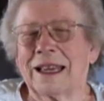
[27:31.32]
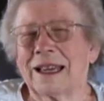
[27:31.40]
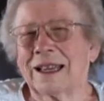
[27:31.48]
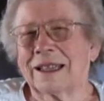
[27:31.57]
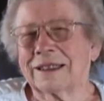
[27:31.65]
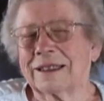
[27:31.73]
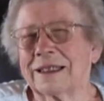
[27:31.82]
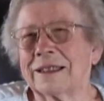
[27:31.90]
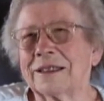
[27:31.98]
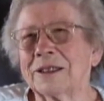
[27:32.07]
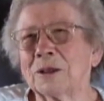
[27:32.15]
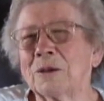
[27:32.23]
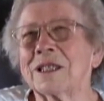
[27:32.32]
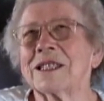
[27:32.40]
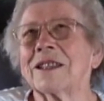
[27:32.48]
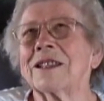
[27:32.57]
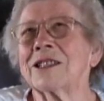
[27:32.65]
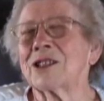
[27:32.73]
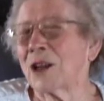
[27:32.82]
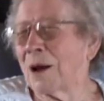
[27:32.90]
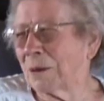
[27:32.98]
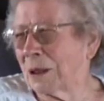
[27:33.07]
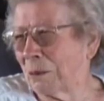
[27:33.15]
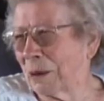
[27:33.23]
and uh, who was it that
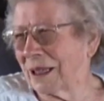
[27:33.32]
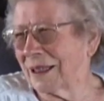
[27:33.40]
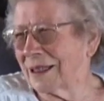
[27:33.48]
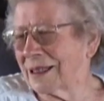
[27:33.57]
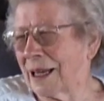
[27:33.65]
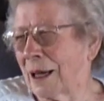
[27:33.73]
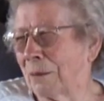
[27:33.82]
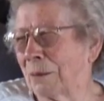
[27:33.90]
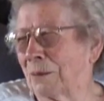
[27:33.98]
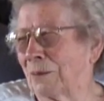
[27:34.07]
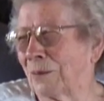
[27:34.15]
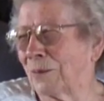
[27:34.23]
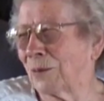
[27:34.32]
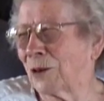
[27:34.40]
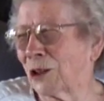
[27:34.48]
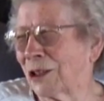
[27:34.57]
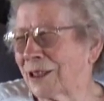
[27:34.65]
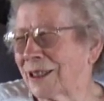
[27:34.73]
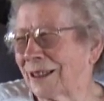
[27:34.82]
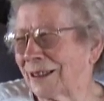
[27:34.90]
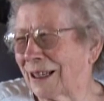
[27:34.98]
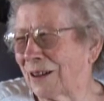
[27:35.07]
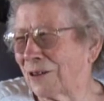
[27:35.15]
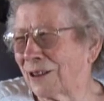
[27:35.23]
stopped and picked us up and took us
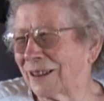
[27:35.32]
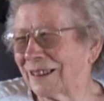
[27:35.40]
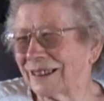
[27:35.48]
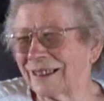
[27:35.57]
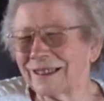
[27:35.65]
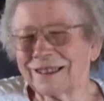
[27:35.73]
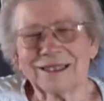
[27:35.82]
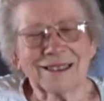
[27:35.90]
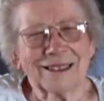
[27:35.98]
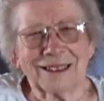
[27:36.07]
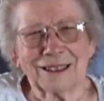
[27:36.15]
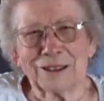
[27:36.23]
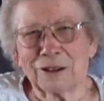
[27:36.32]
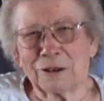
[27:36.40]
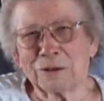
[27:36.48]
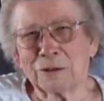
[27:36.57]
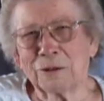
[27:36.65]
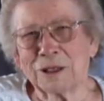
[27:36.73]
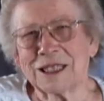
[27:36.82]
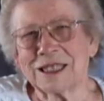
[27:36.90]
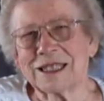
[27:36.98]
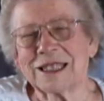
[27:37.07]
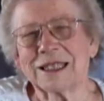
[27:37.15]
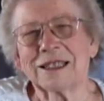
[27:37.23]
to Lovell, and you know, we
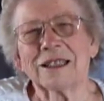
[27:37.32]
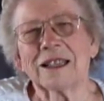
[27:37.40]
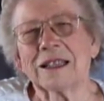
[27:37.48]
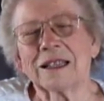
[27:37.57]
just did